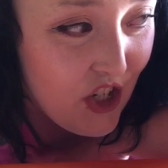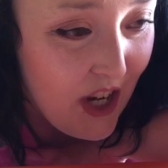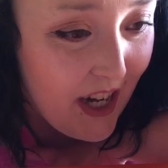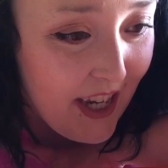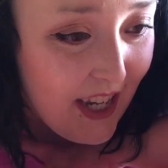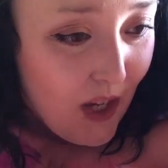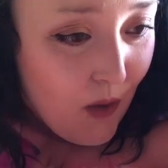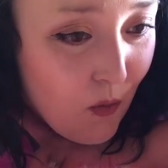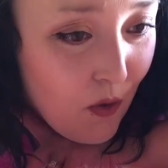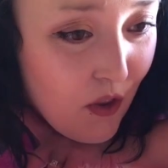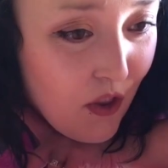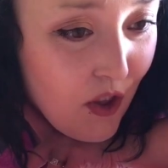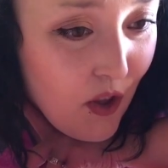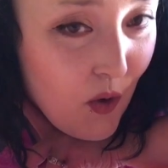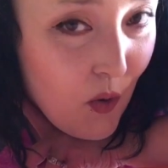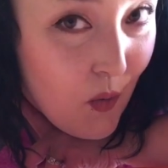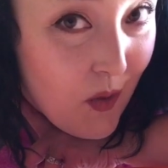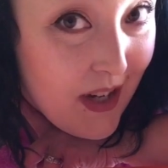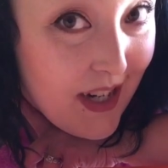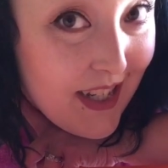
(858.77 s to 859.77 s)
check in with
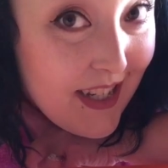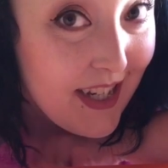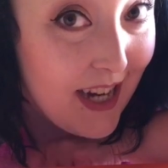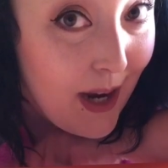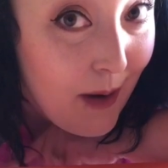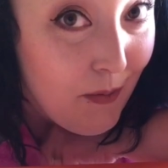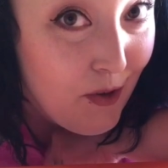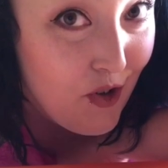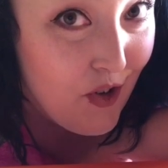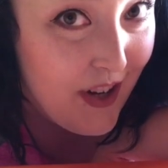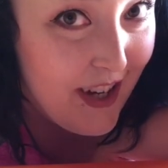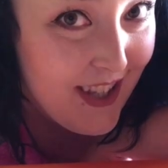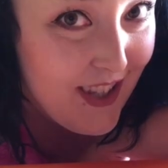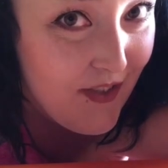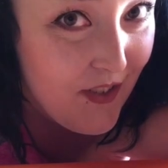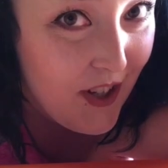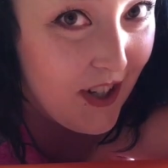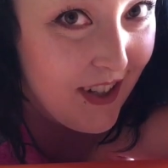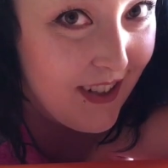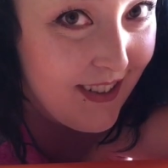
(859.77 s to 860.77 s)
you when it's time to
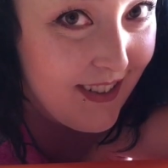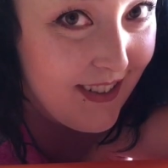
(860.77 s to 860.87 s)
transfer.